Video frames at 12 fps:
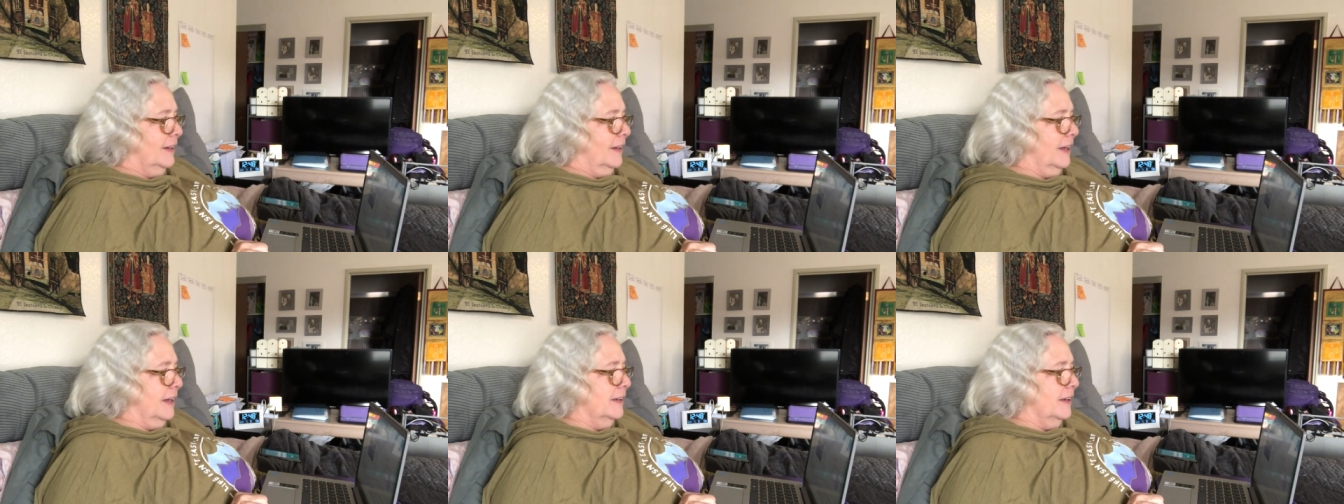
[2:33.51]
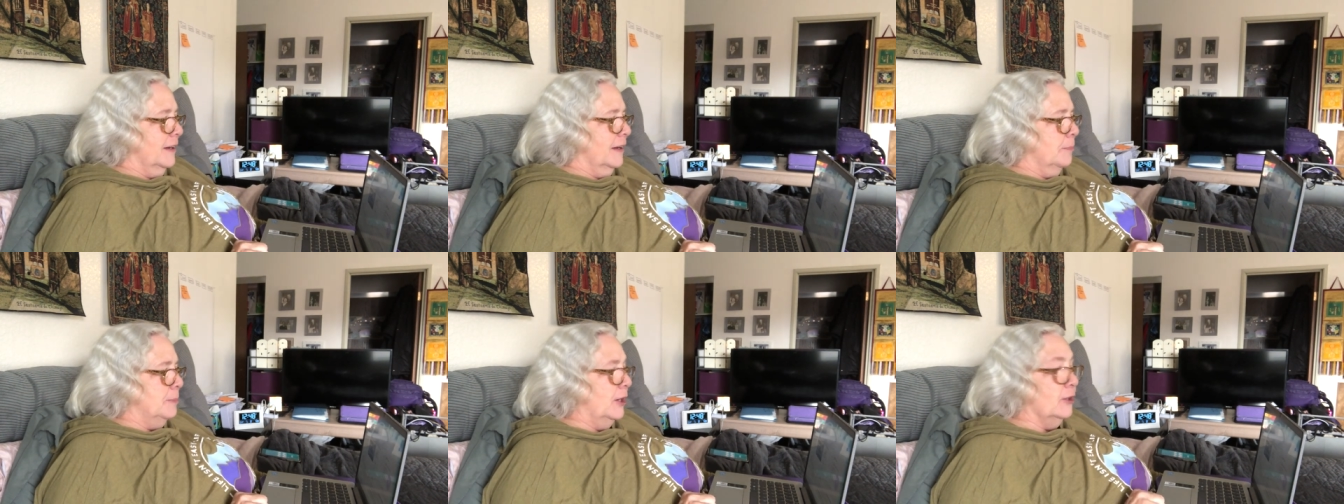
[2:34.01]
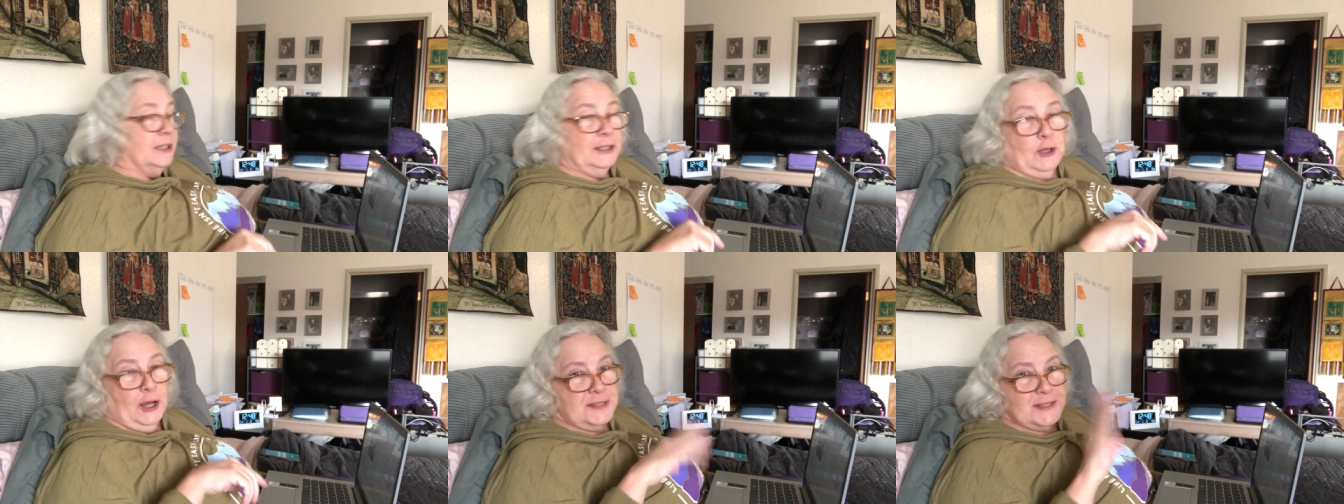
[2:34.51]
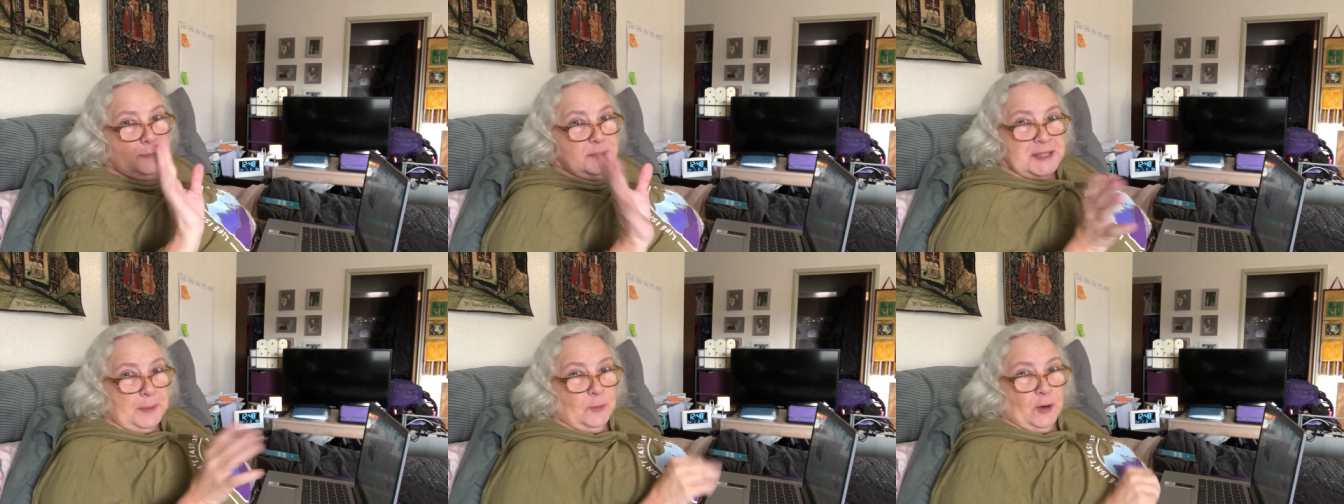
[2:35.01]
I uh, apparently lost them
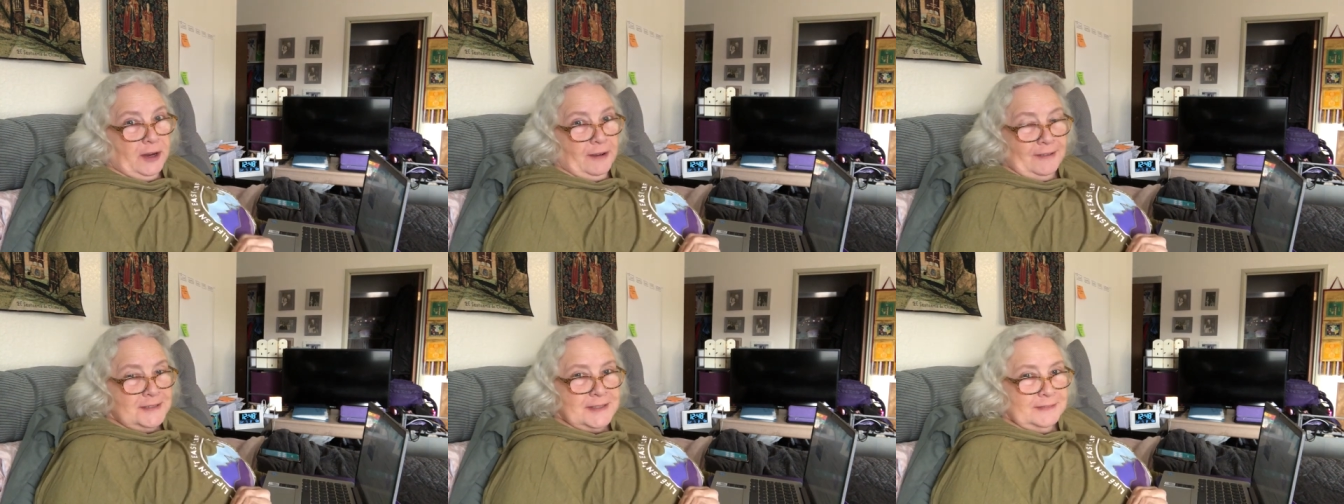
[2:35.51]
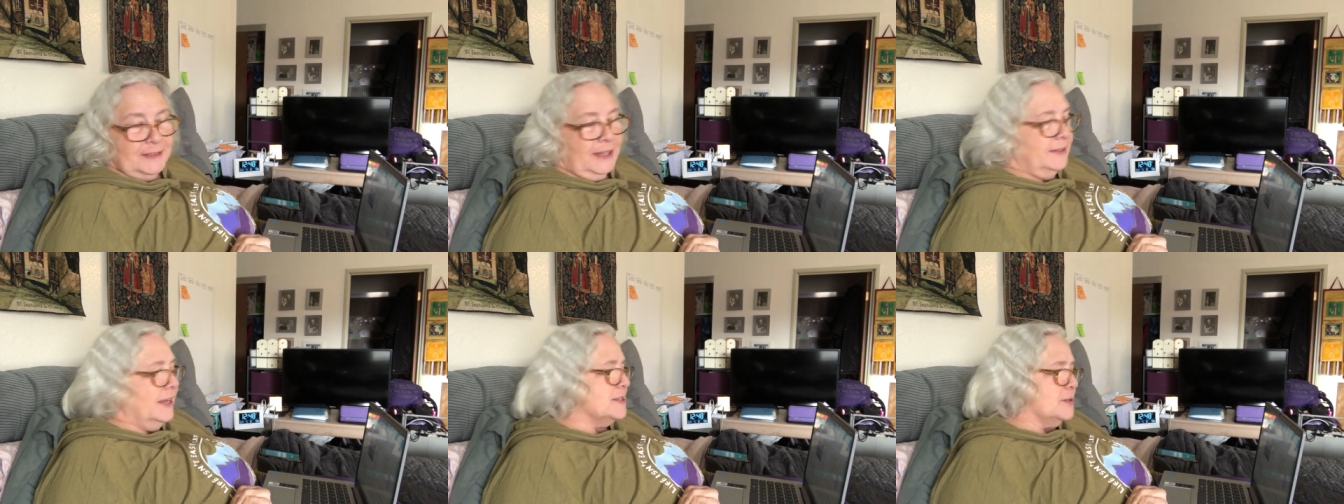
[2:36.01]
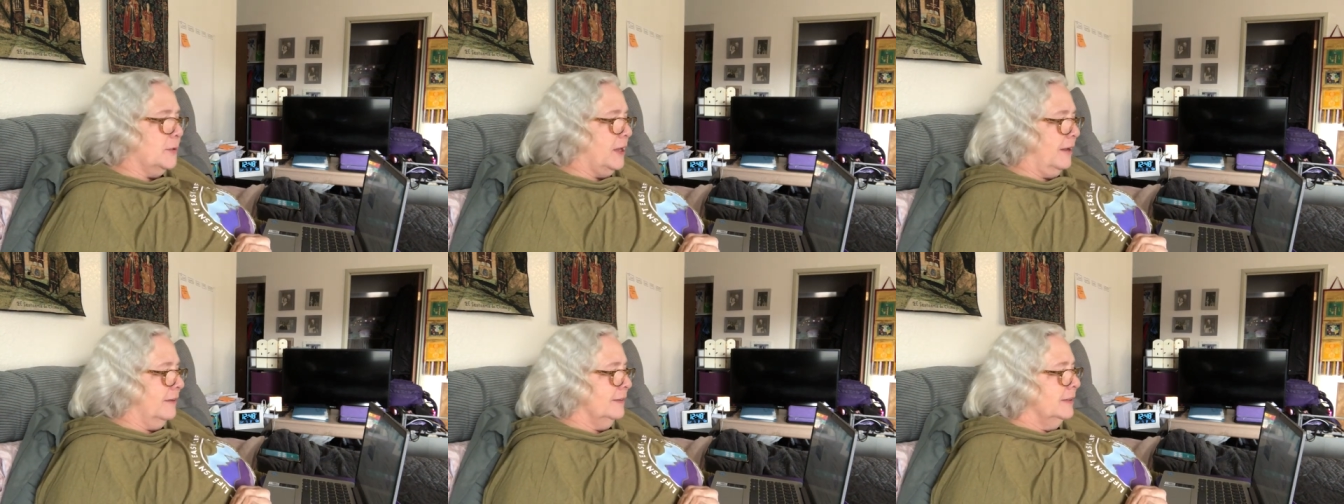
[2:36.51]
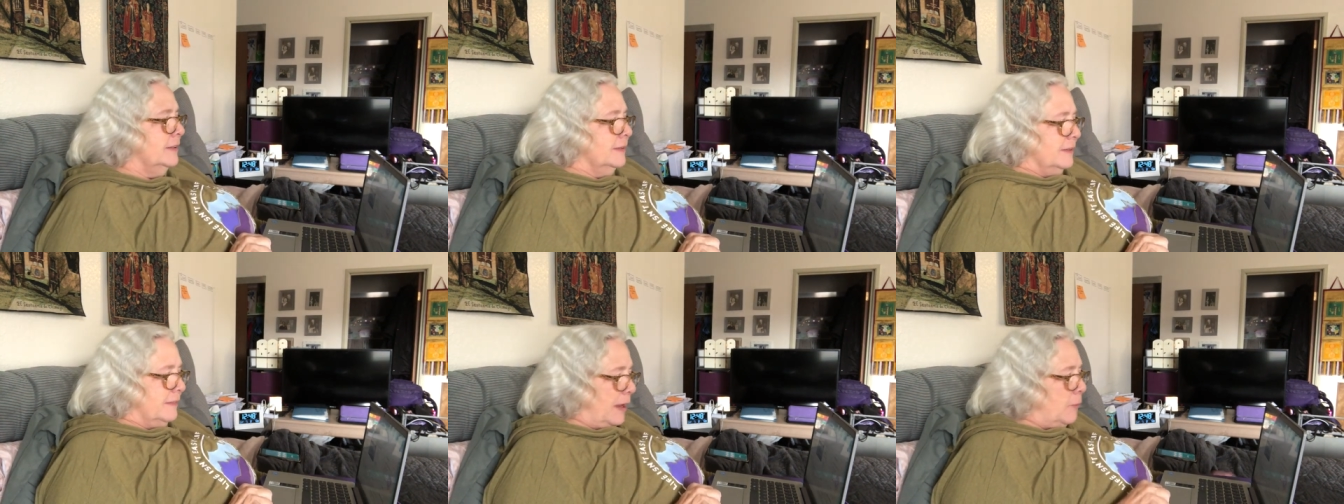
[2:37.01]
somewhere else, and that's okay. They